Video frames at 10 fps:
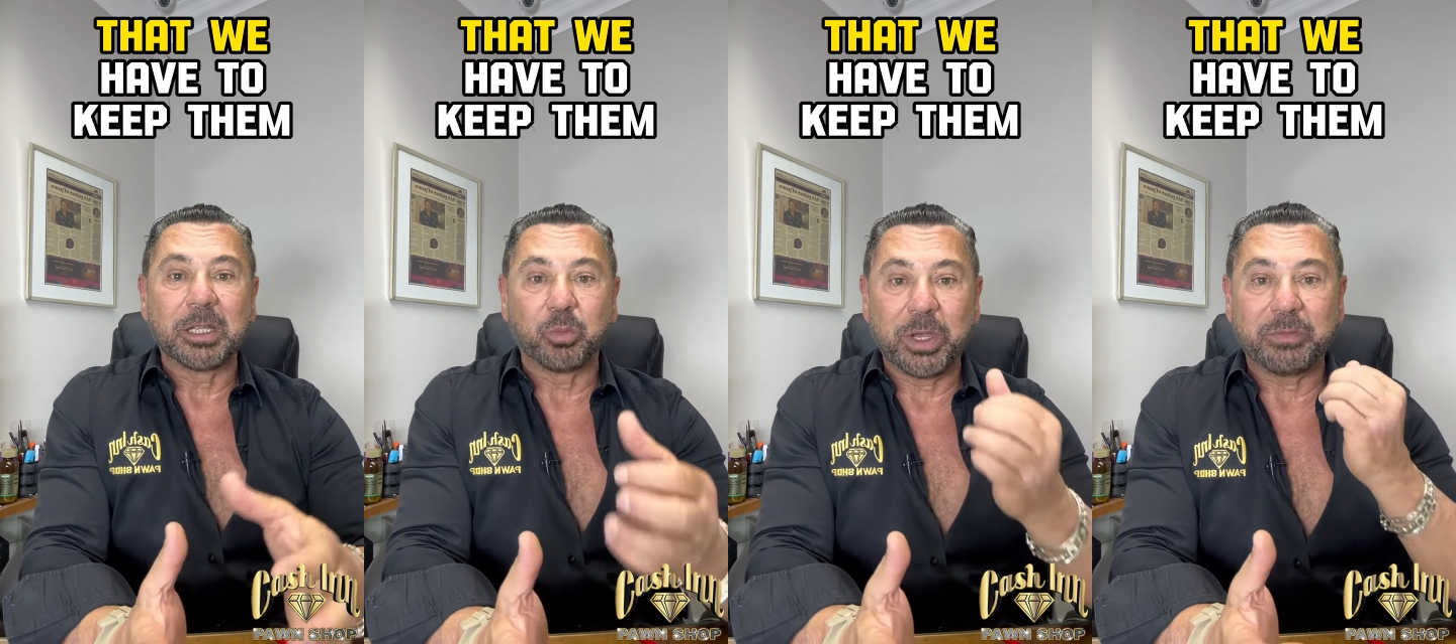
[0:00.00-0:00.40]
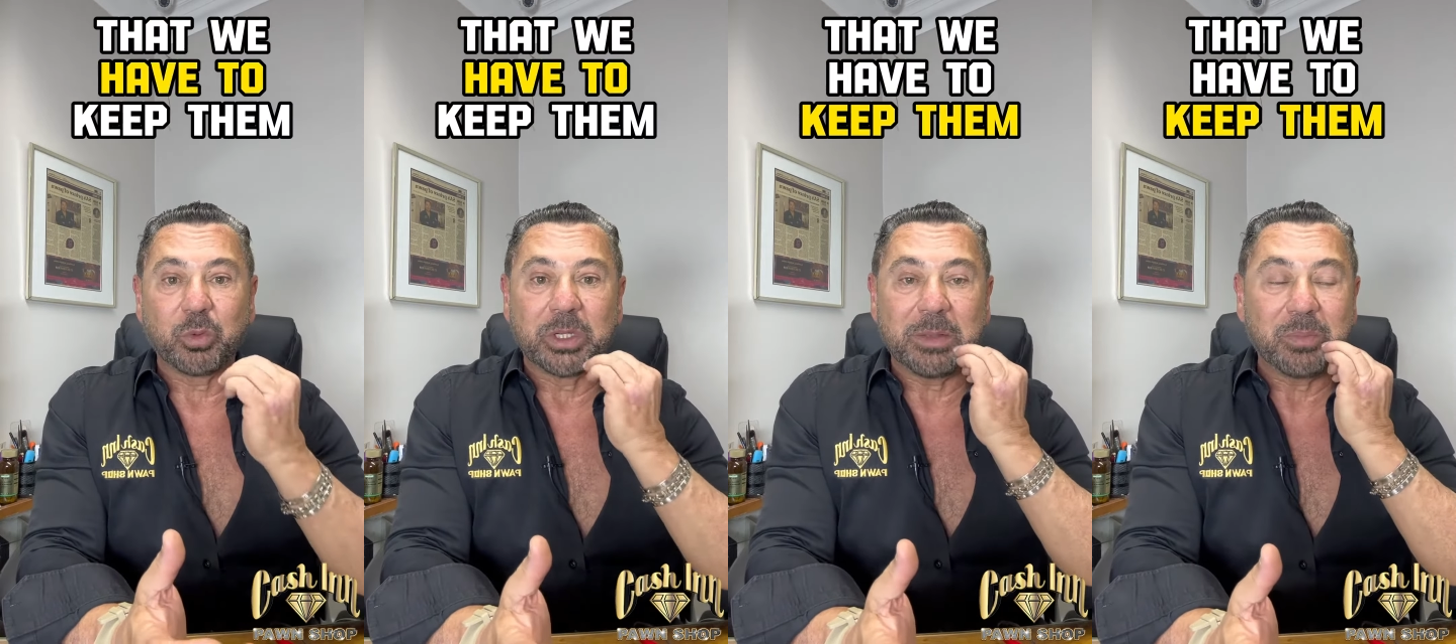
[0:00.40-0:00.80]
that we have to
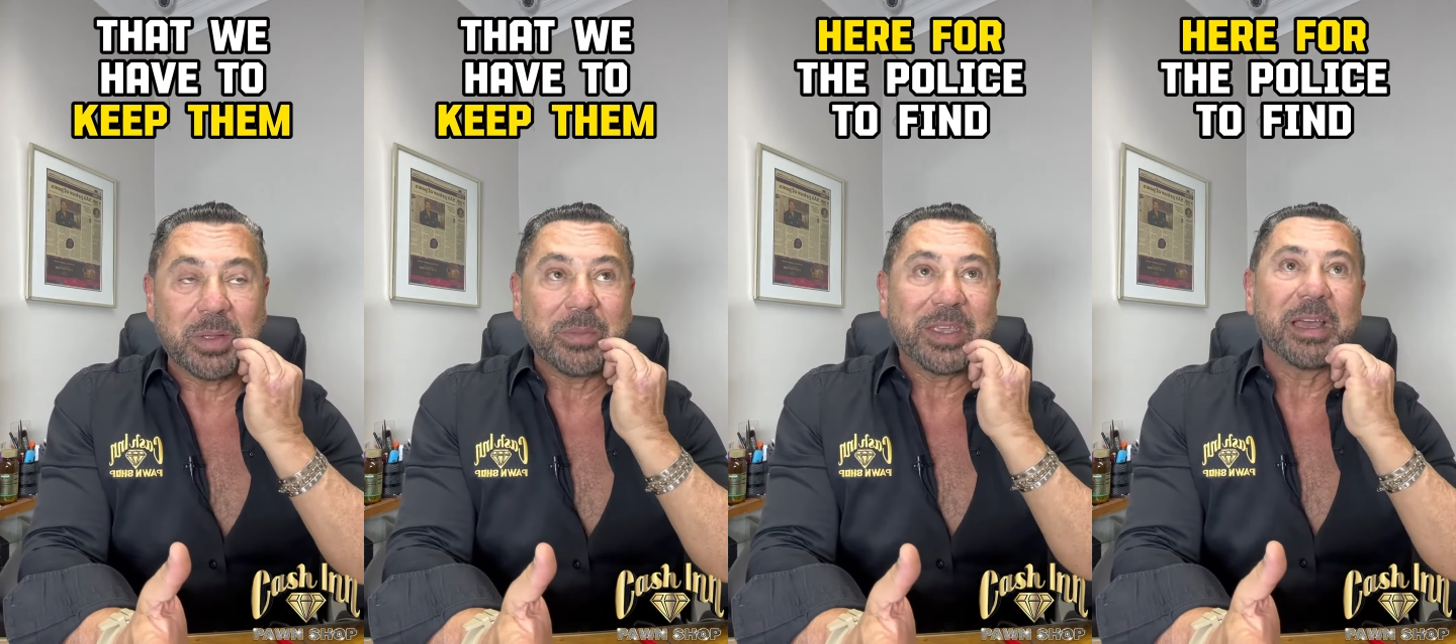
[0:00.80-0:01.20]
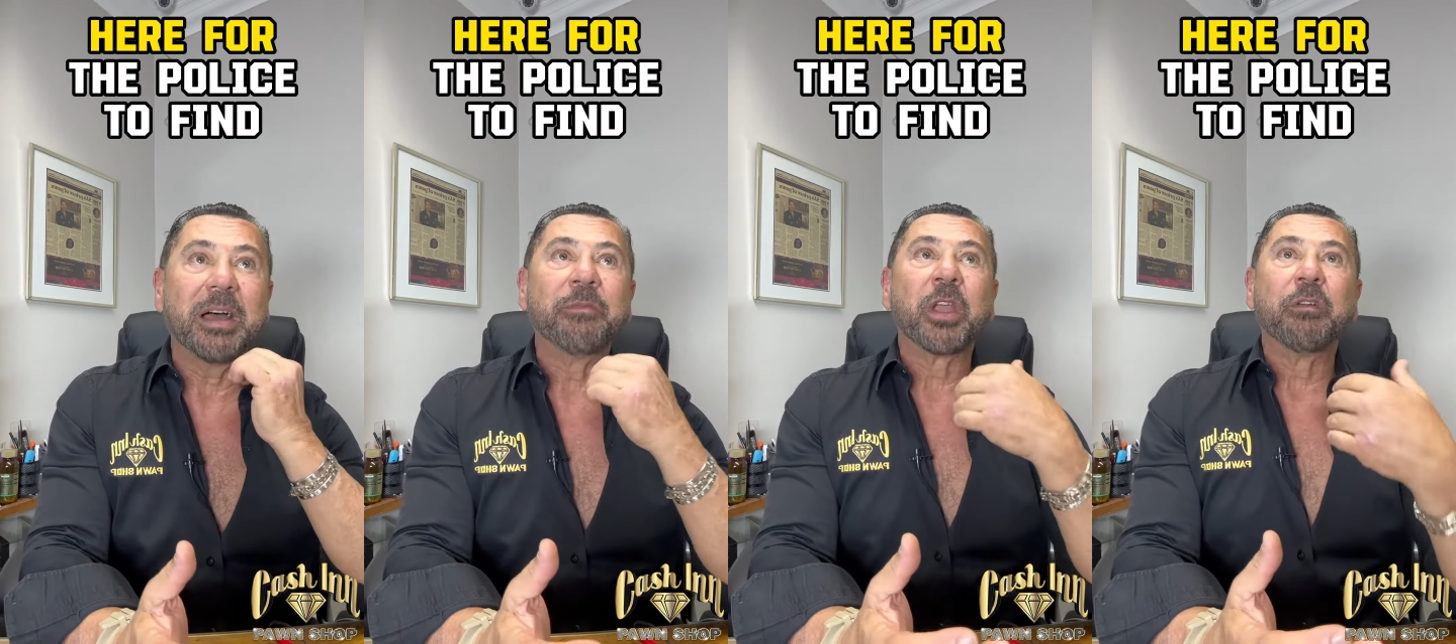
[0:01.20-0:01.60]
keep them here
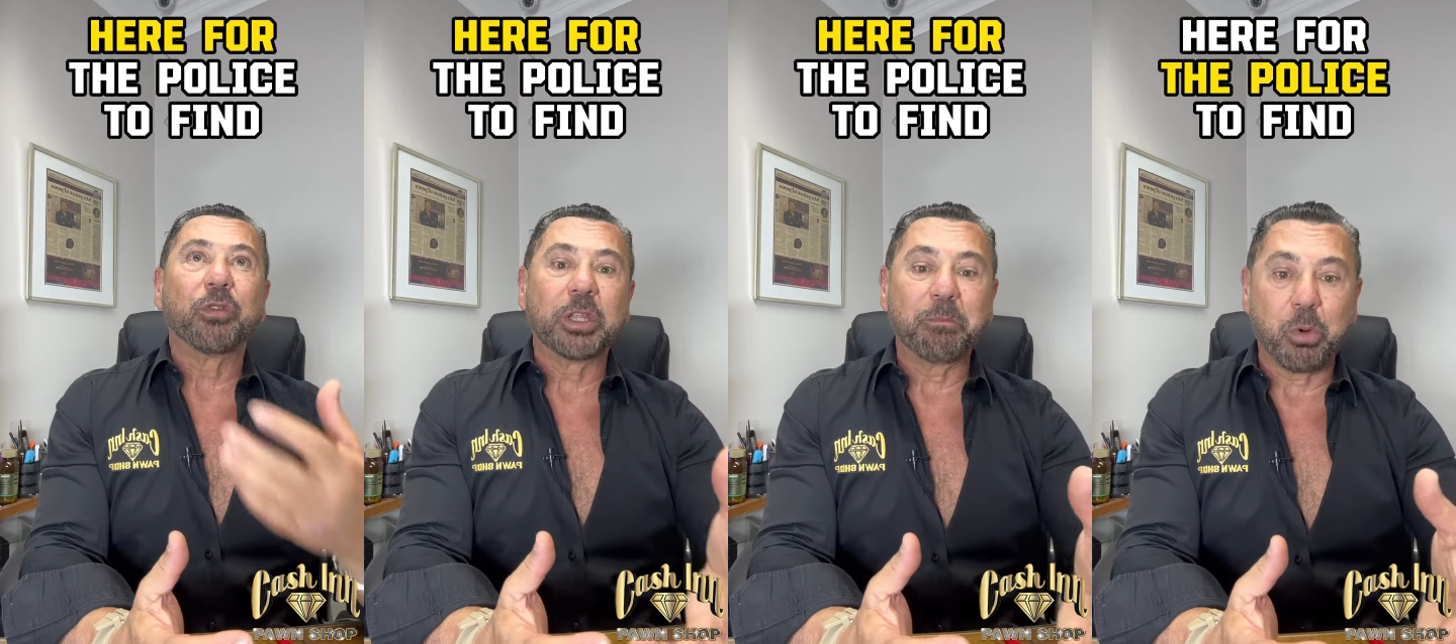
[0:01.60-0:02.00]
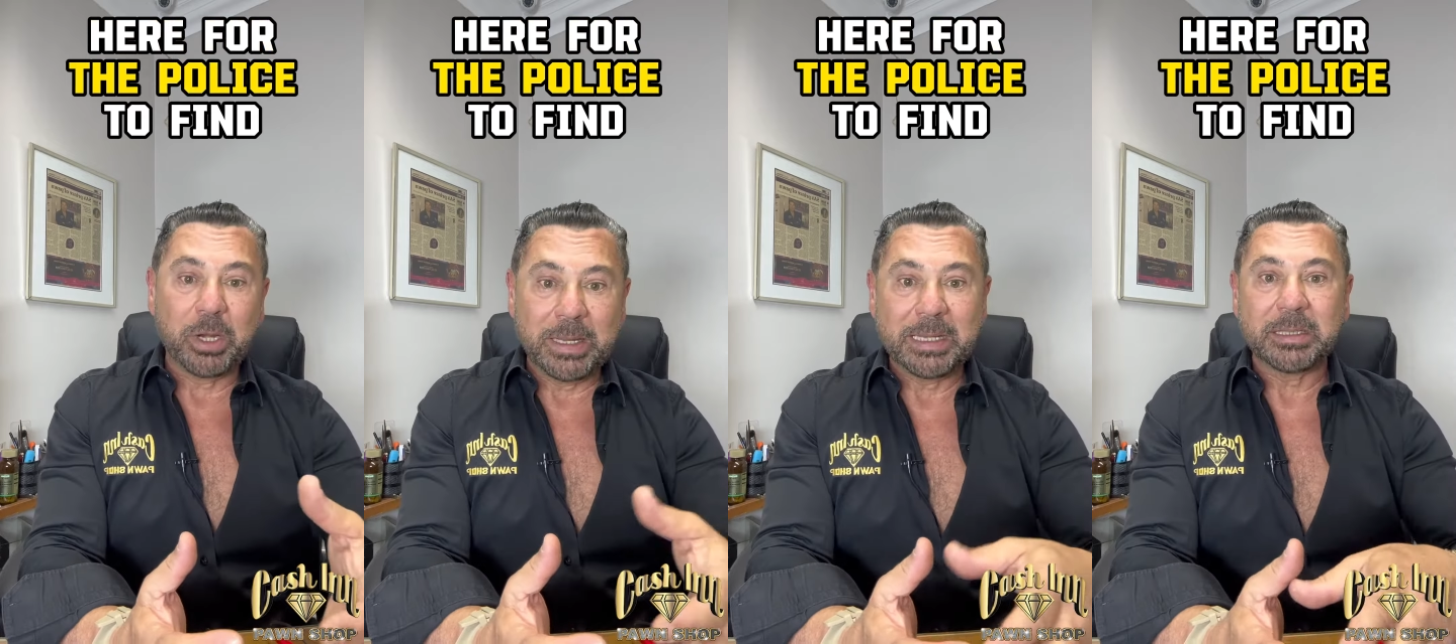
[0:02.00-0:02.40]
for the
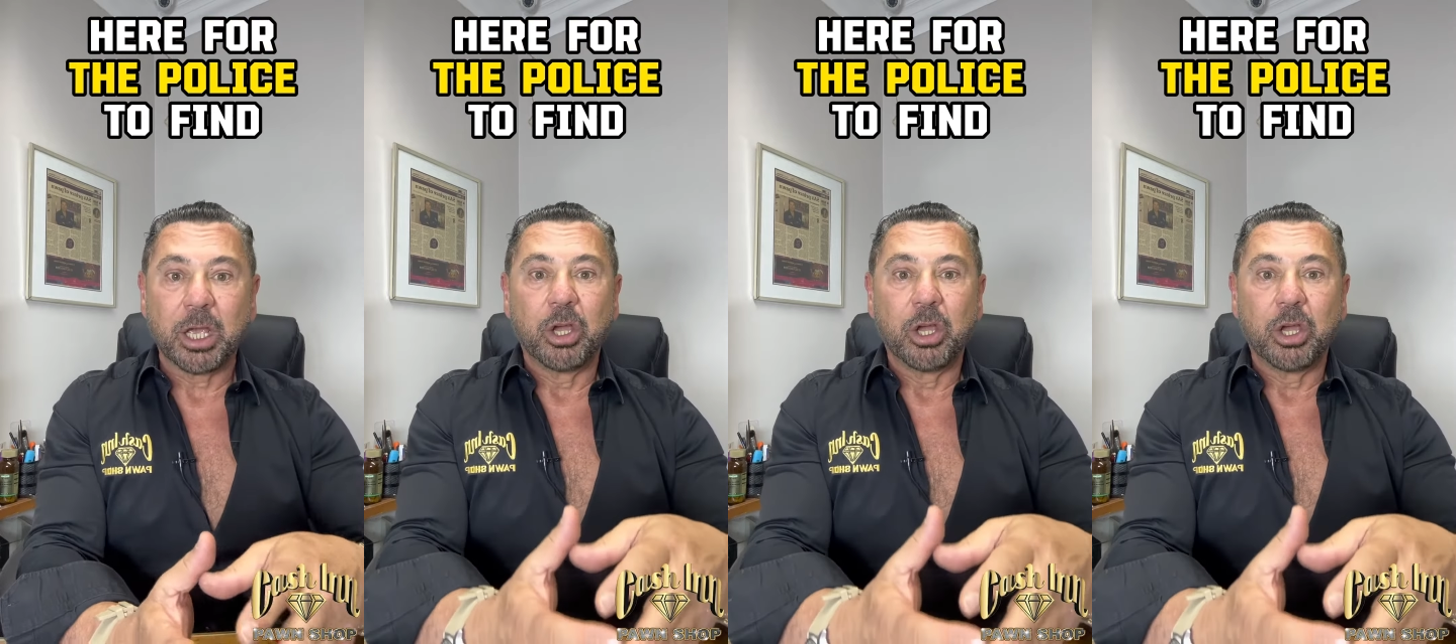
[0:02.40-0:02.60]
police